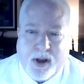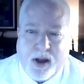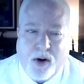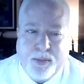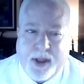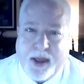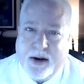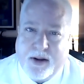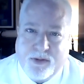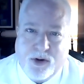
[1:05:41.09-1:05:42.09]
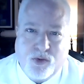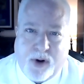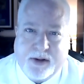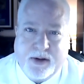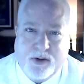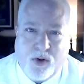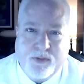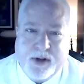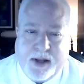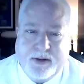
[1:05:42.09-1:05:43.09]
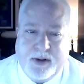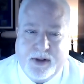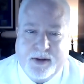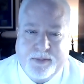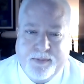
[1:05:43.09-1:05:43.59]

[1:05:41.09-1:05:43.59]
on our planet have contracted COVID-19.